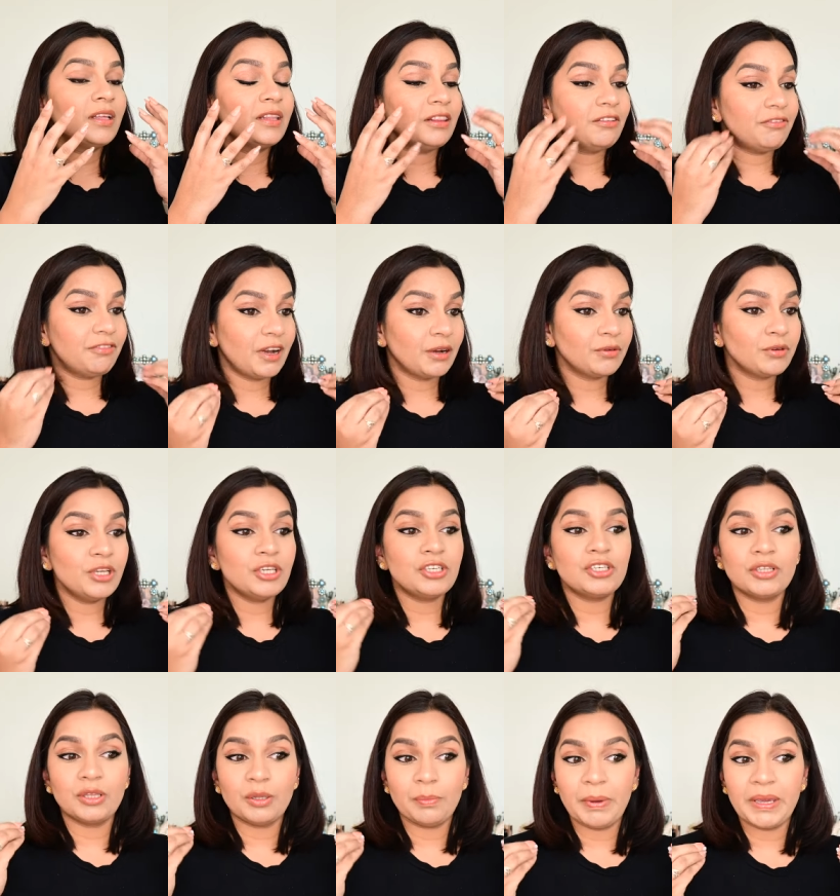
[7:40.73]
The
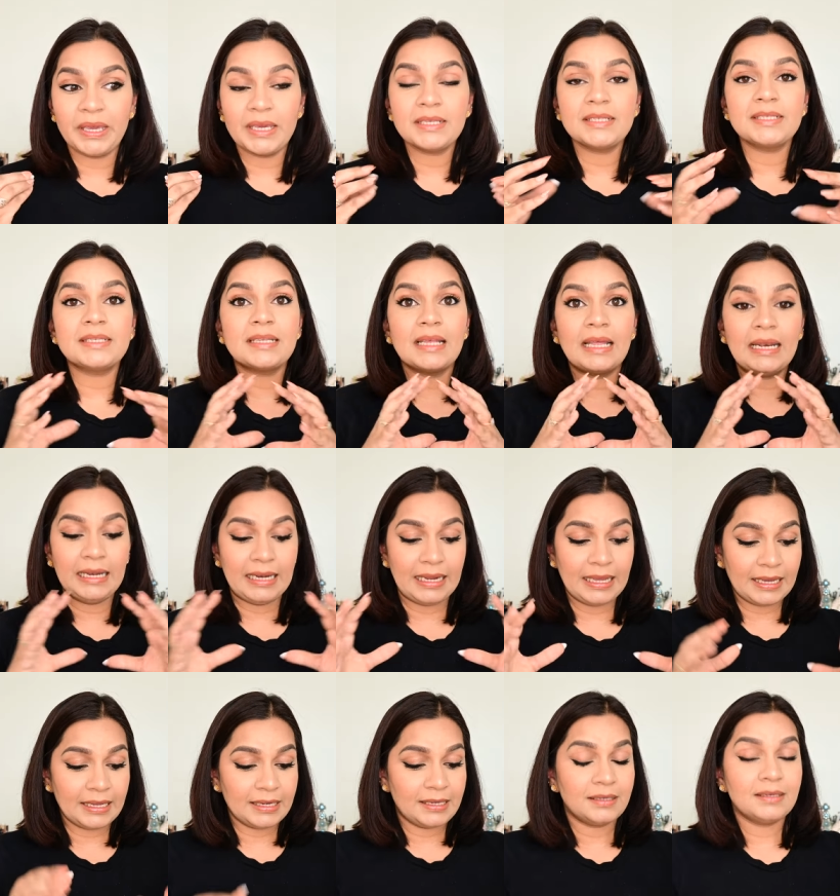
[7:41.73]
foundation, the base
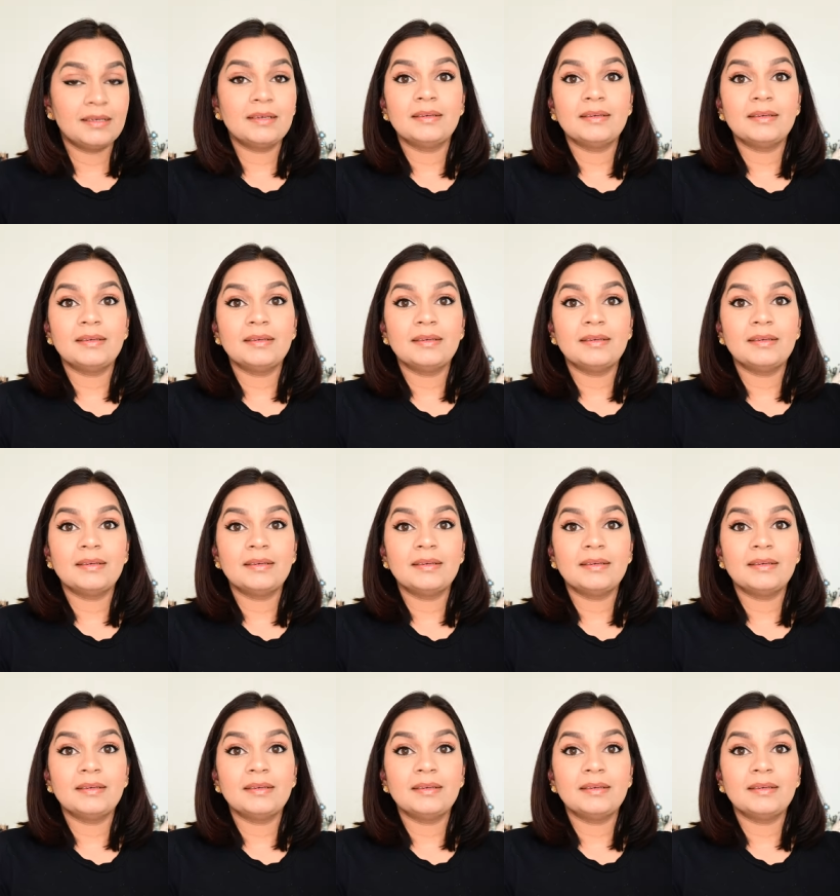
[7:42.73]
laid